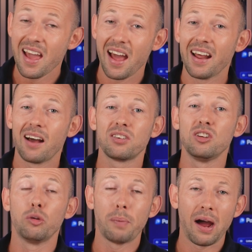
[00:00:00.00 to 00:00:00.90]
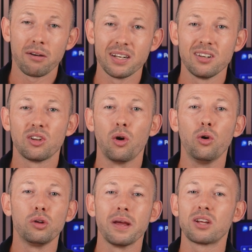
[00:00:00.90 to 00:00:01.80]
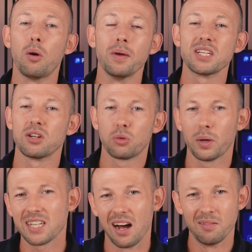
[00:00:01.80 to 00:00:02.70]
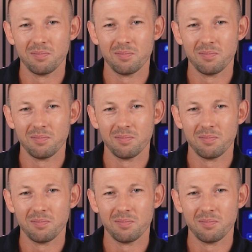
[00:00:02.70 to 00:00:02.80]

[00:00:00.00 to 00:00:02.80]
and how to use PowerIn to automate comments on Twitter.